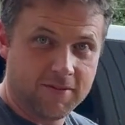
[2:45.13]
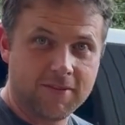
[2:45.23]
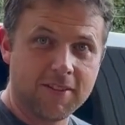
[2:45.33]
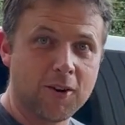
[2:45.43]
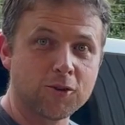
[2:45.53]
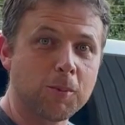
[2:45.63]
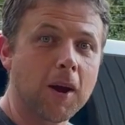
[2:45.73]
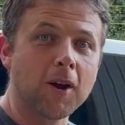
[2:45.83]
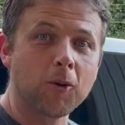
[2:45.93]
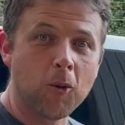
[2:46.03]
there's a
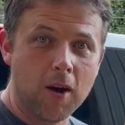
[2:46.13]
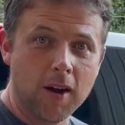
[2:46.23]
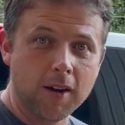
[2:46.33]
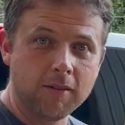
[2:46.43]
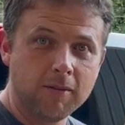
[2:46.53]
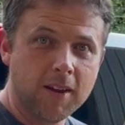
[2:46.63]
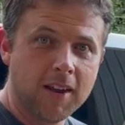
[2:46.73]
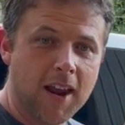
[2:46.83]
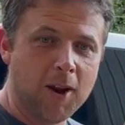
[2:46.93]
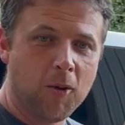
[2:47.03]
better way.
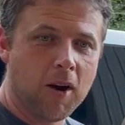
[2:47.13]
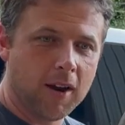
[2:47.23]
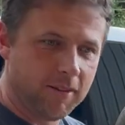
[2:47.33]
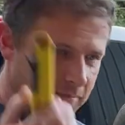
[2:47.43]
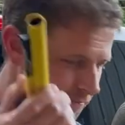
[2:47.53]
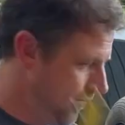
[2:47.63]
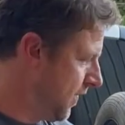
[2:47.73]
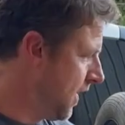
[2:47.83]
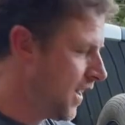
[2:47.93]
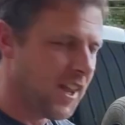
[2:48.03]
Anyway,
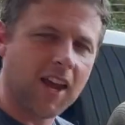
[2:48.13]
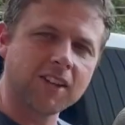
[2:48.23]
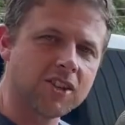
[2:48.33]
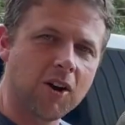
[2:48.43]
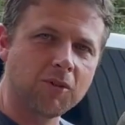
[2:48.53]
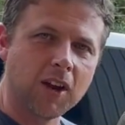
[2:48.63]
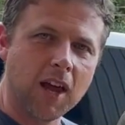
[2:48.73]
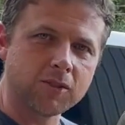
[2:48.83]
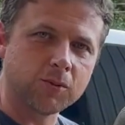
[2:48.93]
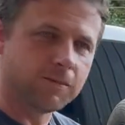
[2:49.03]
catch you on the
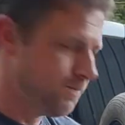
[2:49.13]
next one.